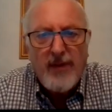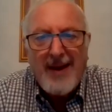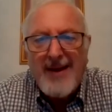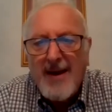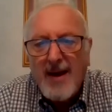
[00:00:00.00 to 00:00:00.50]

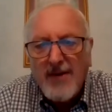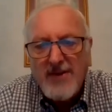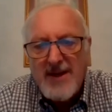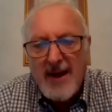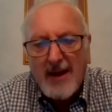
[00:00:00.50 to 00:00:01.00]
any kind of
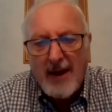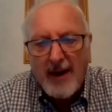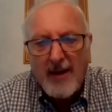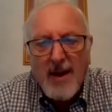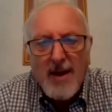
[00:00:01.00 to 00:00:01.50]

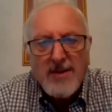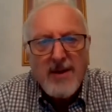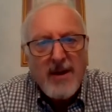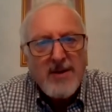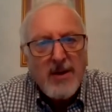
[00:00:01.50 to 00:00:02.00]
settling. So
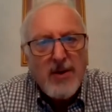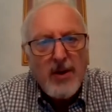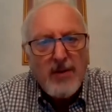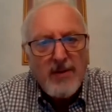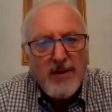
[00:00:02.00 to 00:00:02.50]
here's a
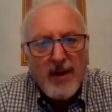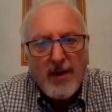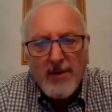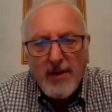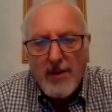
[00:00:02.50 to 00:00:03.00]
good,
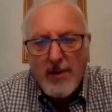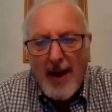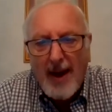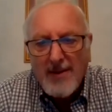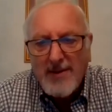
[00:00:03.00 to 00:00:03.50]

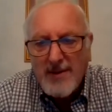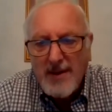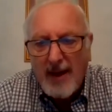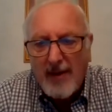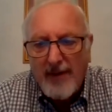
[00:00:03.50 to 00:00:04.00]
cracks
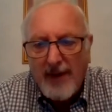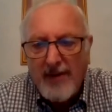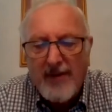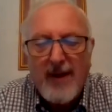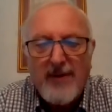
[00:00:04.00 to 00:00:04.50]
in the
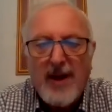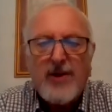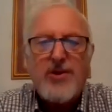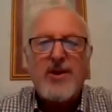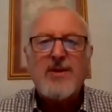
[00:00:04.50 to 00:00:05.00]

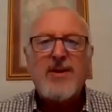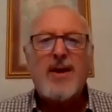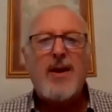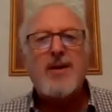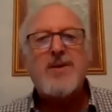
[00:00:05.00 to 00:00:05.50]
foundation. It's
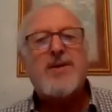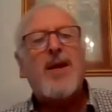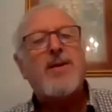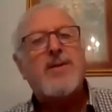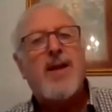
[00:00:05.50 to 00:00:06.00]
settling, a
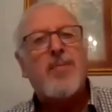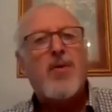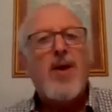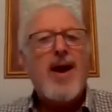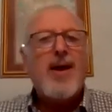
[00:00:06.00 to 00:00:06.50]
stair-step
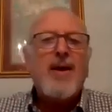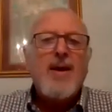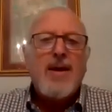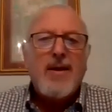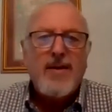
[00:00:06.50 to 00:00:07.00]
crack.
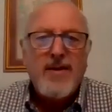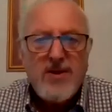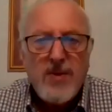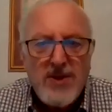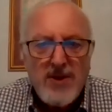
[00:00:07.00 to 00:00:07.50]
Now, this
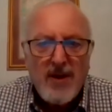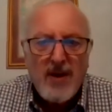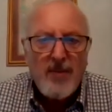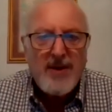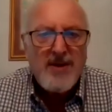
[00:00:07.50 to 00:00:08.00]
would certainly
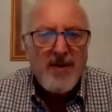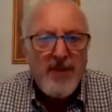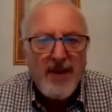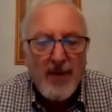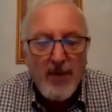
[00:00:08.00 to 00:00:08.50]
be
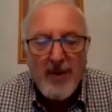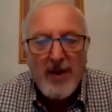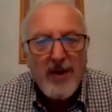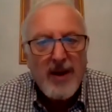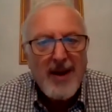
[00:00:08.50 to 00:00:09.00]
something that we'd be
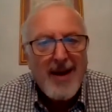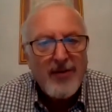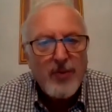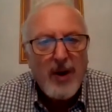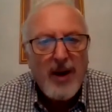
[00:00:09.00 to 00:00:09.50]
looking at
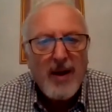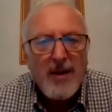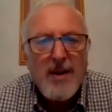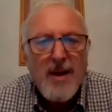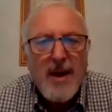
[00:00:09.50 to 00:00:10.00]
as
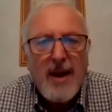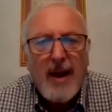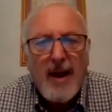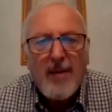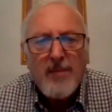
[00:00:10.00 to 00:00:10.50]
well,
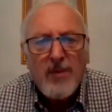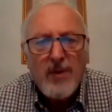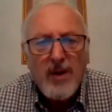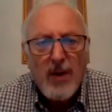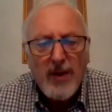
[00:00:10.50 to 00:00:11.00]

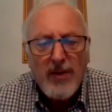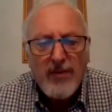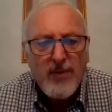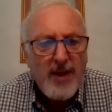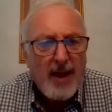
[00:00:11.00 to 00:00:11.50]
going
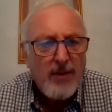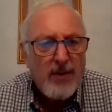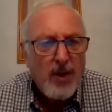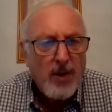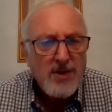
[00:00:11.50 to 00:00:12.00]
through that
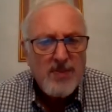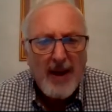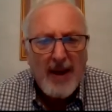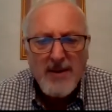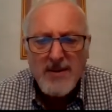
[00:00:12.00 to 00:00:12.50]
crawl
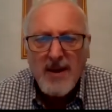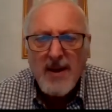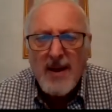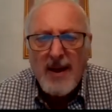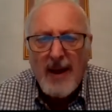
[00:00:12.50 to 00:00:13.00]
space.
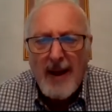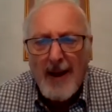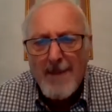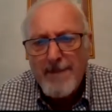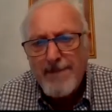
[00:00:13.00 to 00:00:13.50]

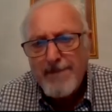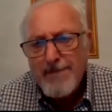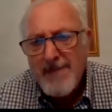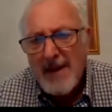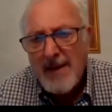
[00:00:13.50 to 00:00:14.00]

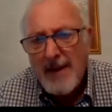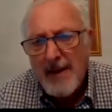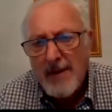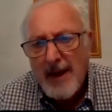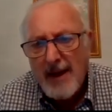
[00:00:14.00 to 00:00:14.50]

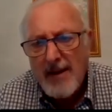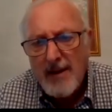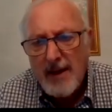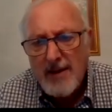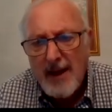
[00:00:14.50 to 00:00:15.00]
Again,
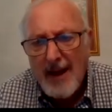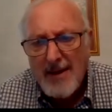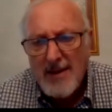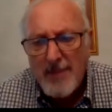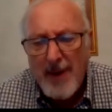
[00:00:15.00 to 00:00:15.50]
it
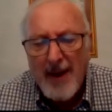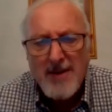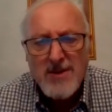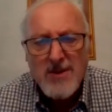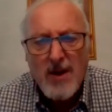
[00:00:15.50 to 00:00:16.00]
again
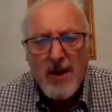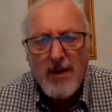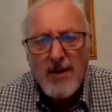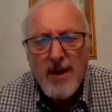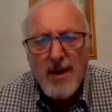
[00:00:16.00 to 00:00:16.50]
depends
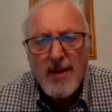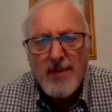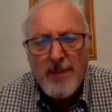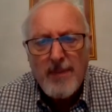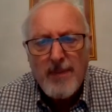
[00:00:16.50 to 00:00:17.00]
on
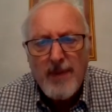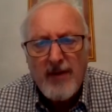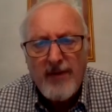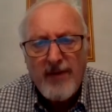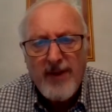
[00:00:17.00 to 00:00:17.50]

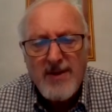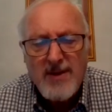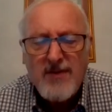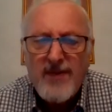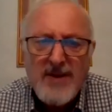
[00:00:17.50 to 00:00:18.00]
if this
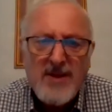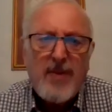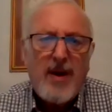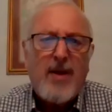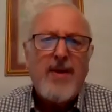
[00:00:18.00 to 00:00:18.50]
is
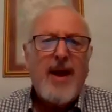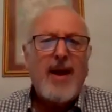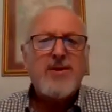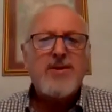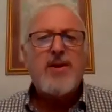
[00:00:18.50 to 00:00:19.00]
visible on the
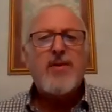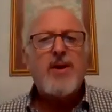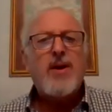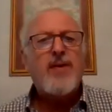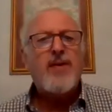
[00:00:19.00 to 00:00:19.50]

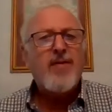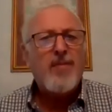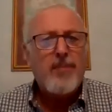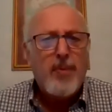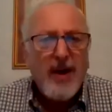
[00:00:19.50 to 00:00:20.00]
exterior. If you have a
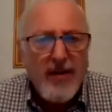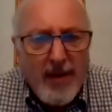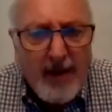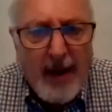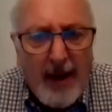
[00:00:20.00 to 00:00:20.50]
brick
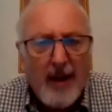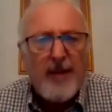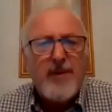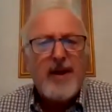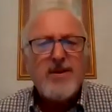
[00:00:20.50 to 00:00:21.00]

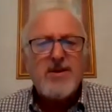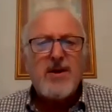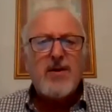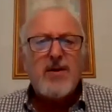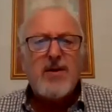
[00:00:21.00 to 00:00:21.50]

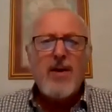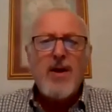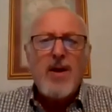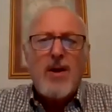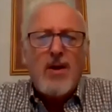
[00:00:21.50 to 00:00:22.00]
exterior,
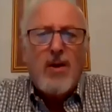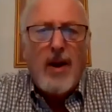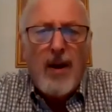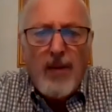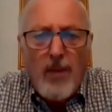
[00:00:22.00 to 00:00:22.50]

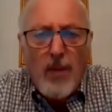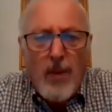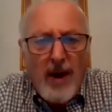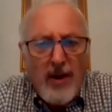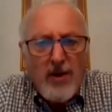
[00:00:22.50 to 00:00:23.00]

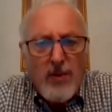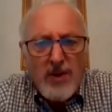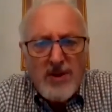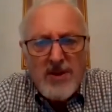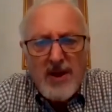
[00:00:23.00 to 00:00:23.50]
where you would
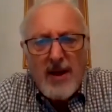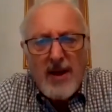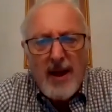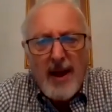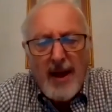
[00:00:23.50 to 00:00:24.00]
see
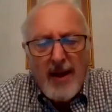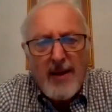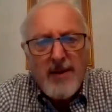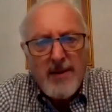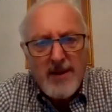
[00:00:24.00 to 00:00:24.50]

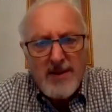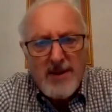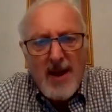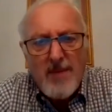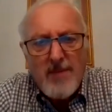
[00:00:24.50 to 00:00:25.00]
the
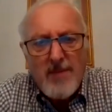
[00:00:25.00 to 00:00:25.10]
same